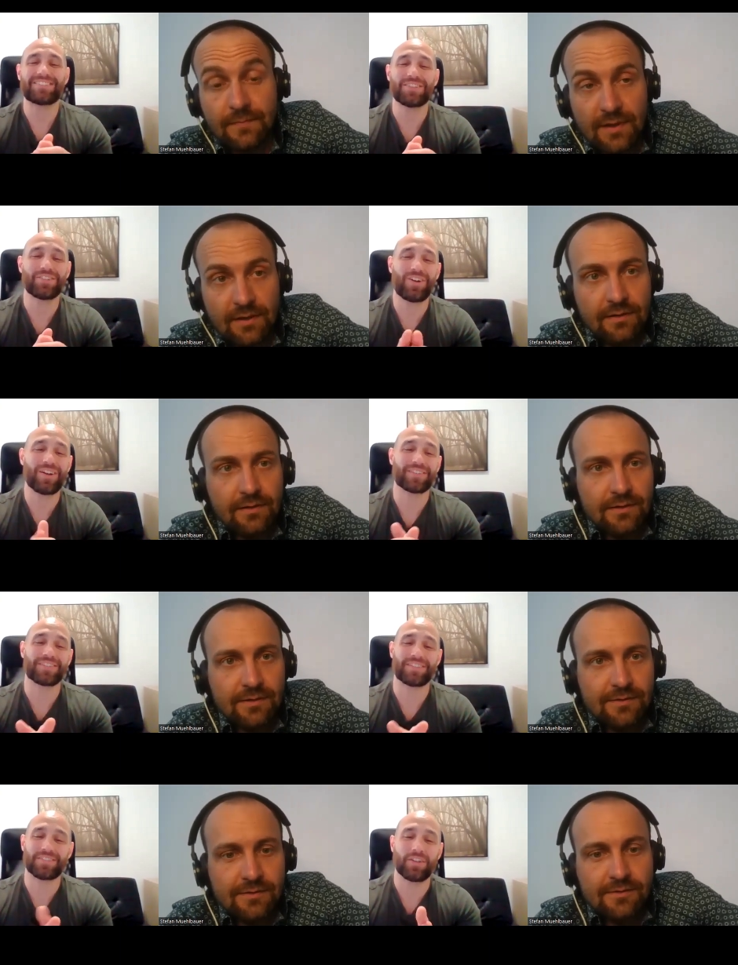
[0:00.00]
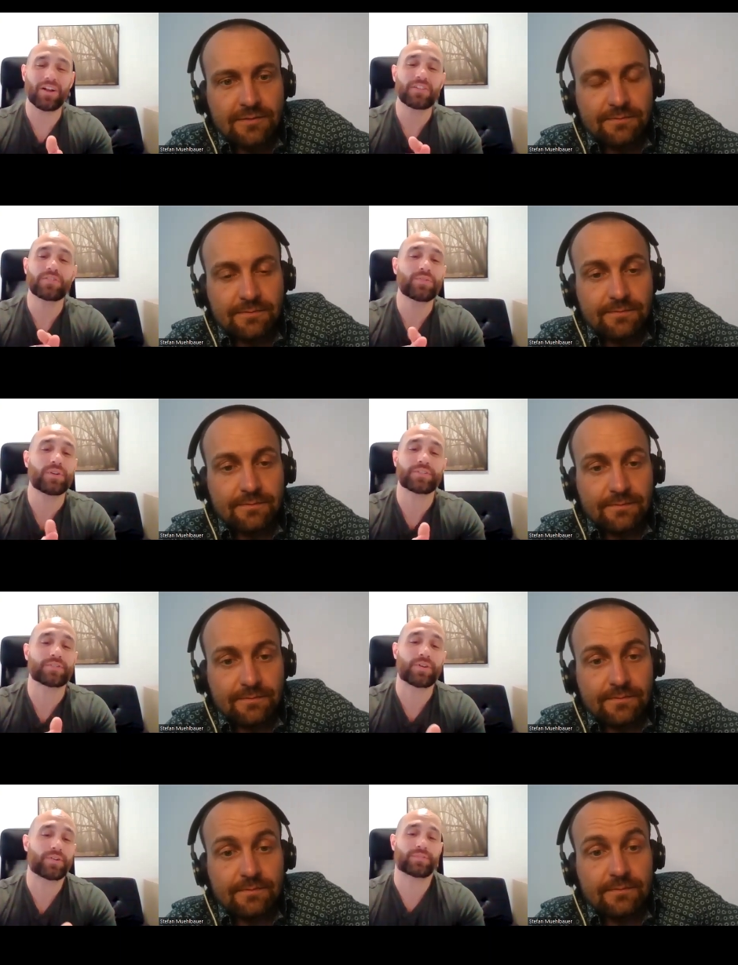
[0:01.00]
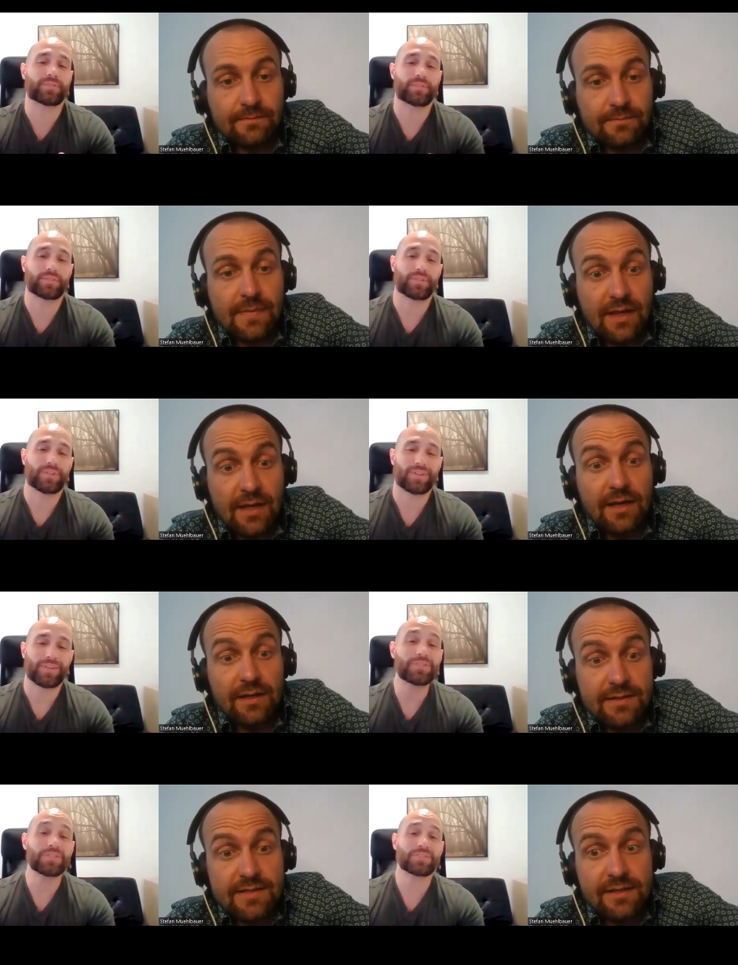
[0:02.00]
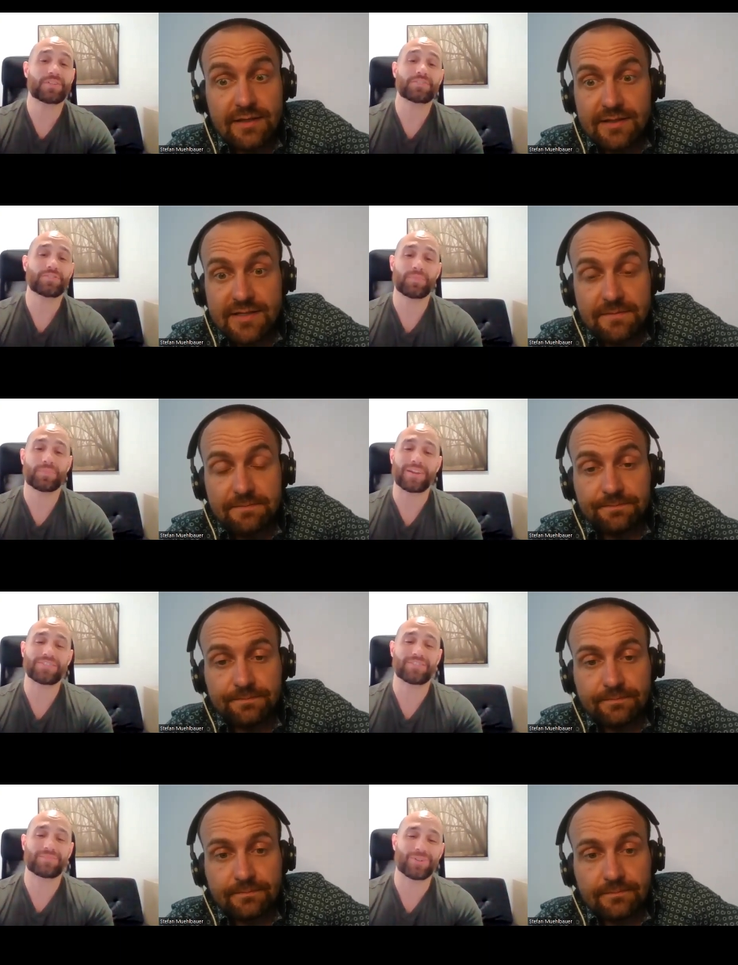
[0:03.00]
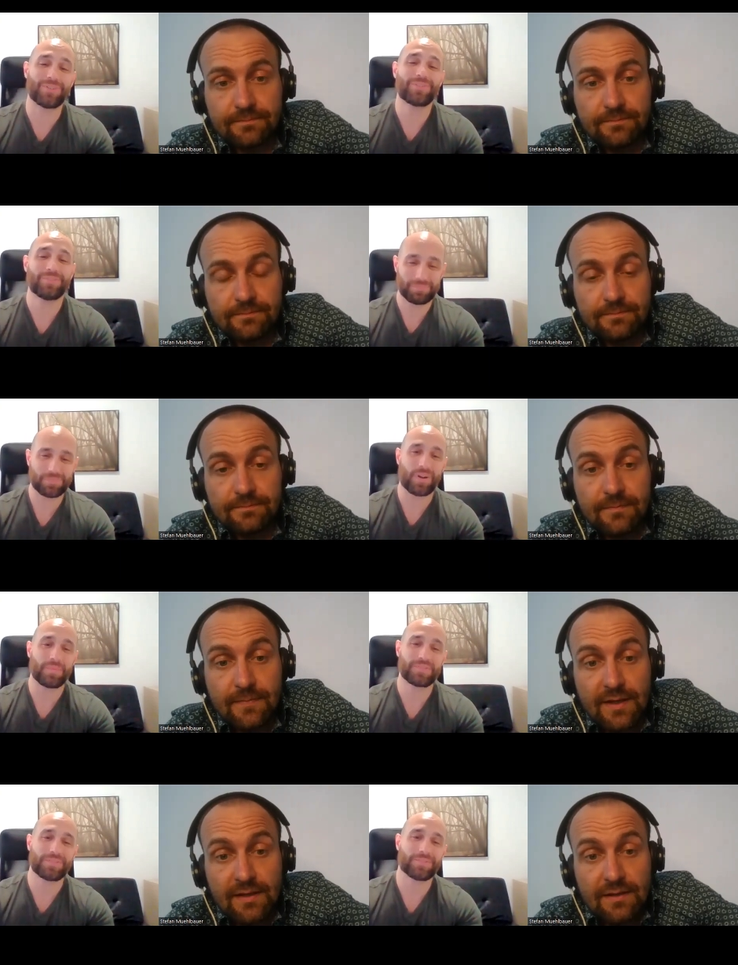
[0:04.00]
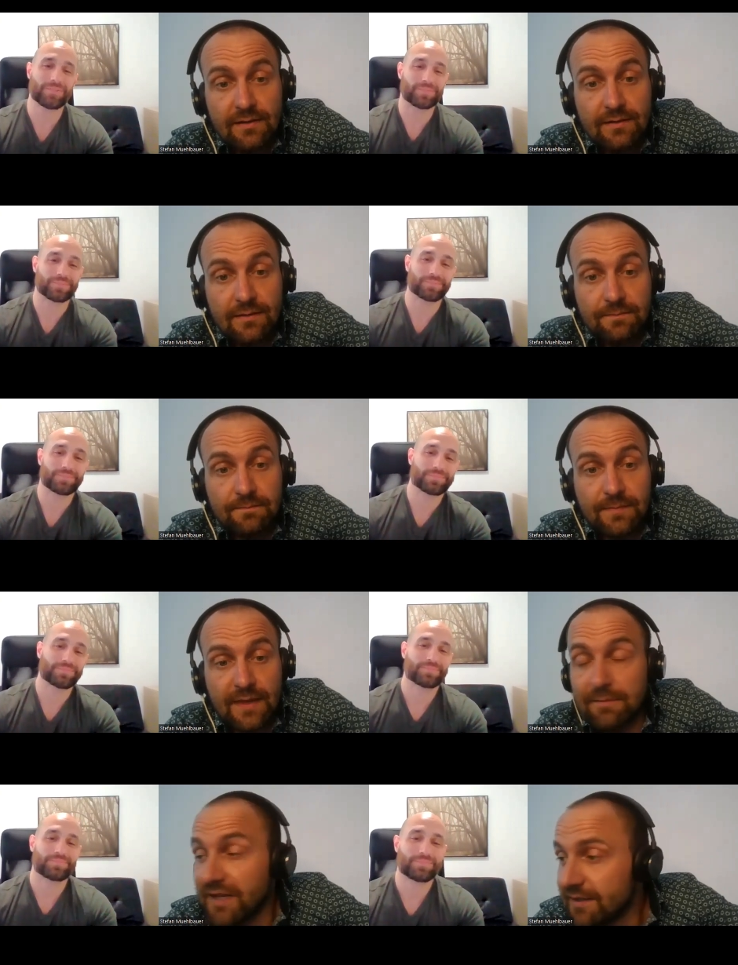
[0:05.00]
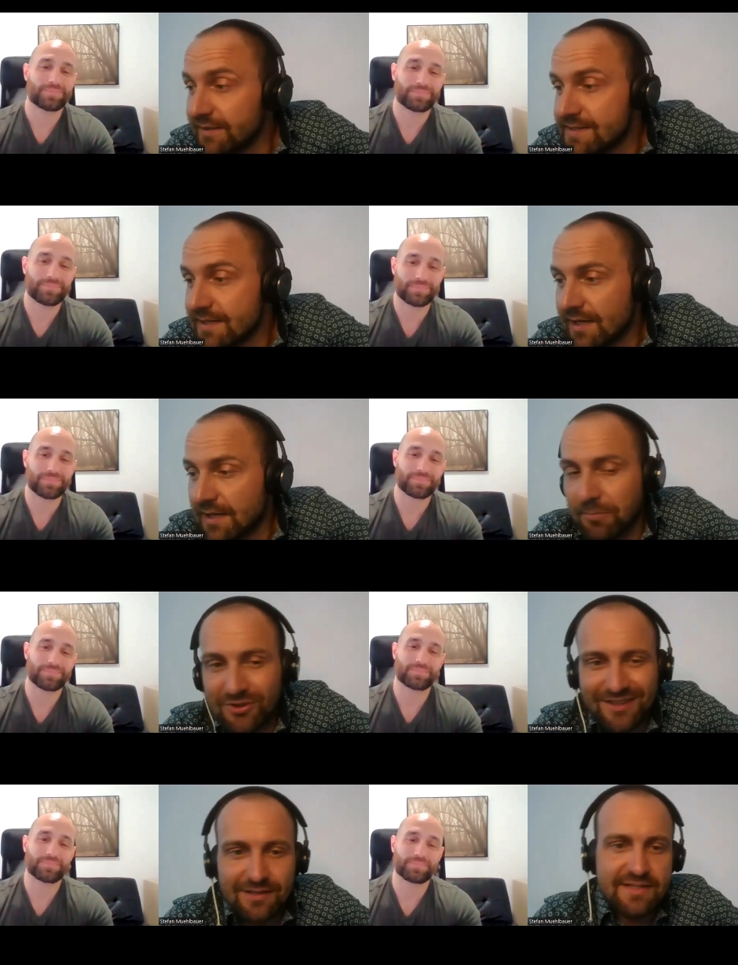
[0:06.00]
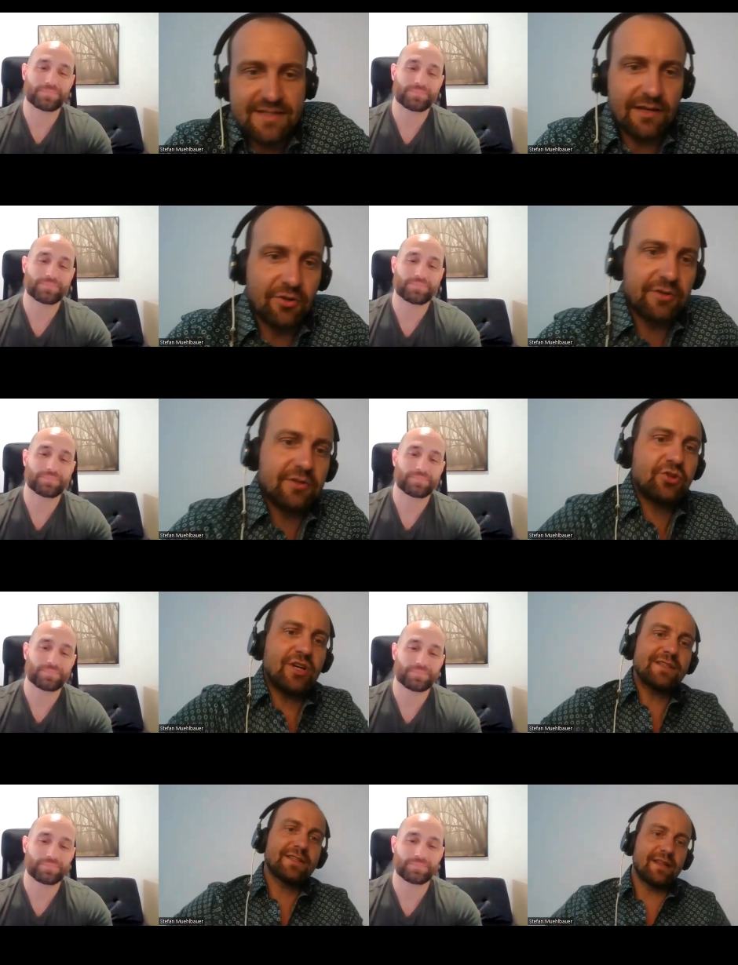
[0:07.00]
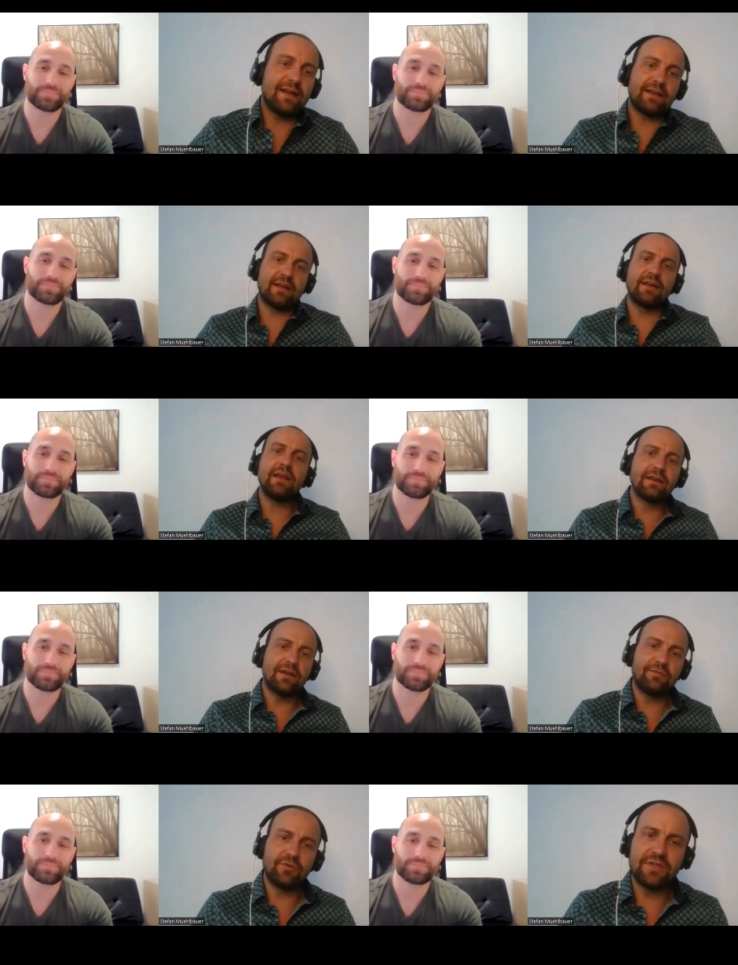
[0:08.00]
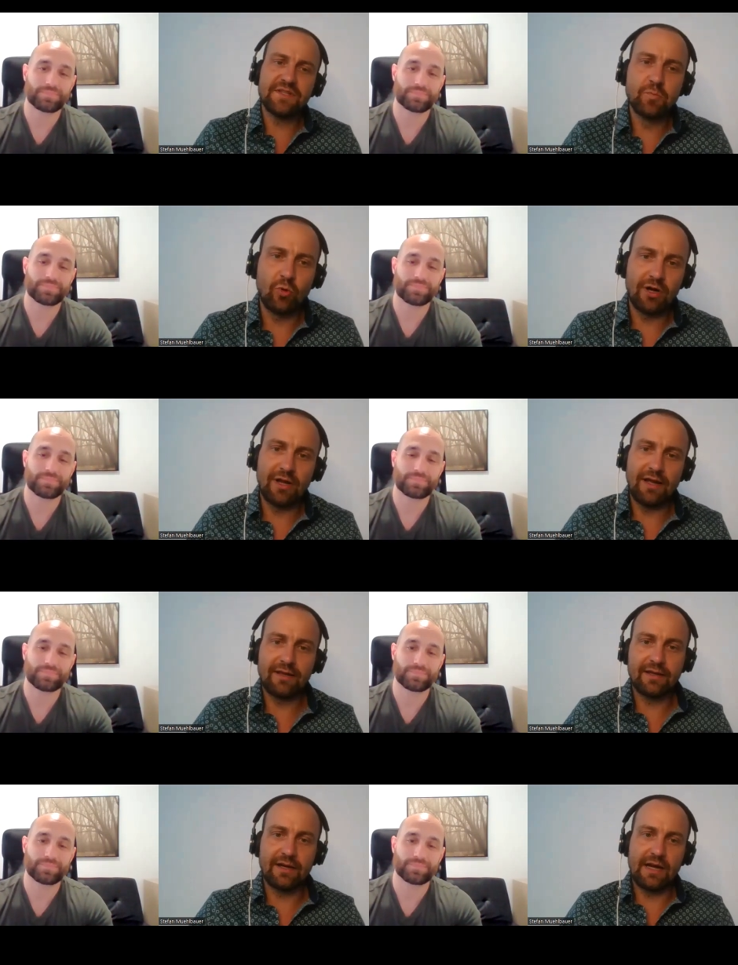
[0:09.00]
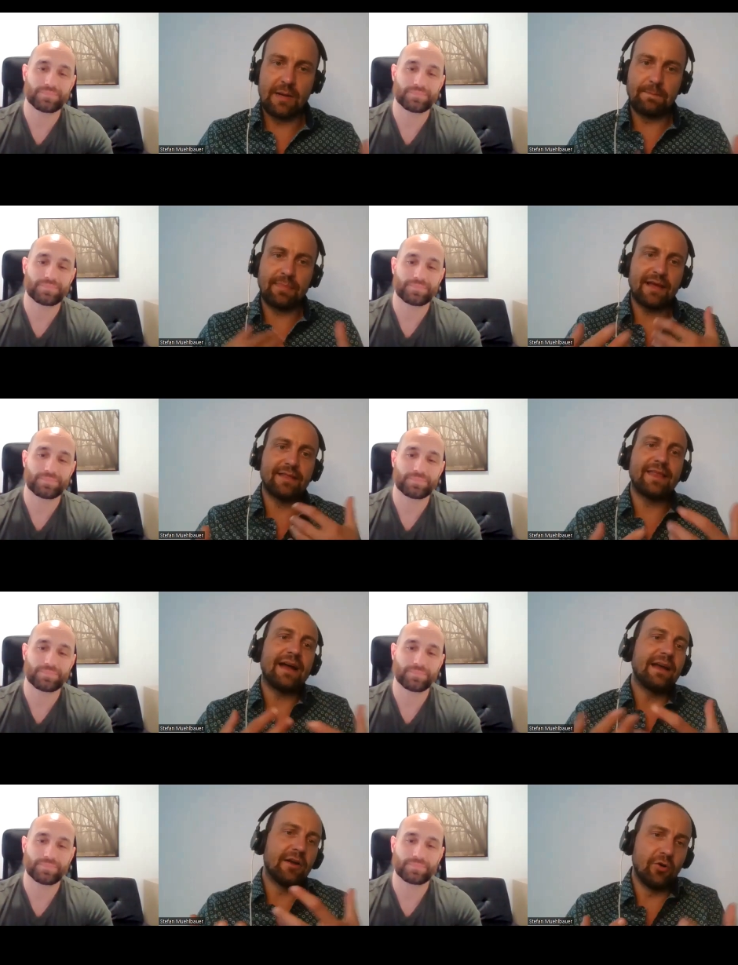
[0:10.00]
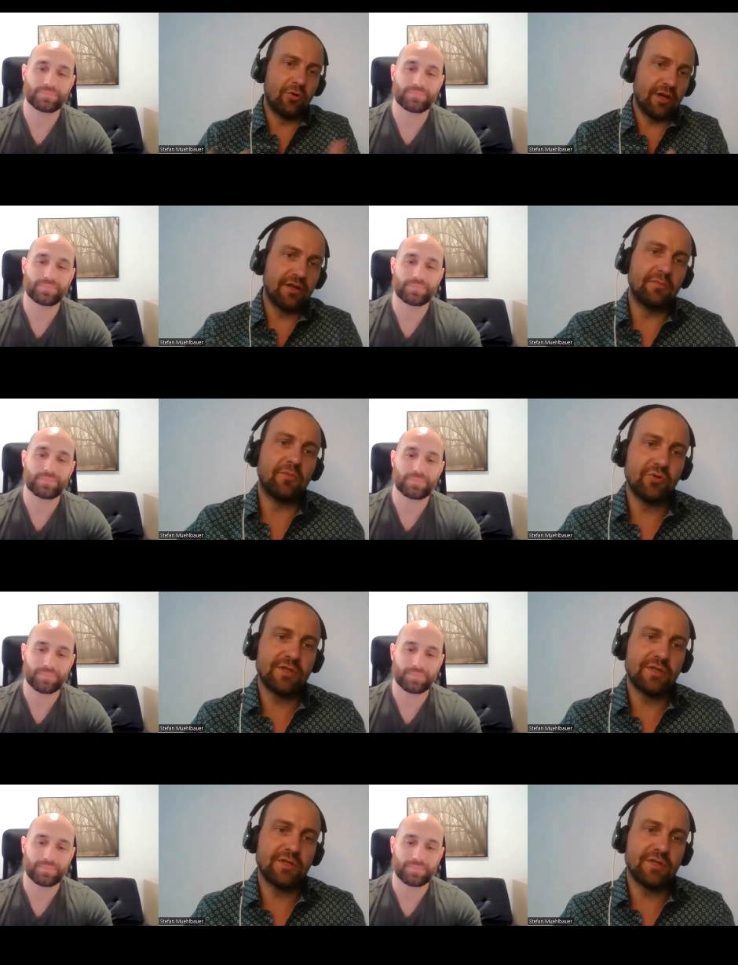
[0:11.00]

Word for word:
Speaker 1: mean, there's a lot. It's a lot to do on your own it is. This is it also is. impressive, bro. Props to you.
Speaker 2: I mean, these uh, podcasts are not just like an interview. It's more like um, a dialogue in the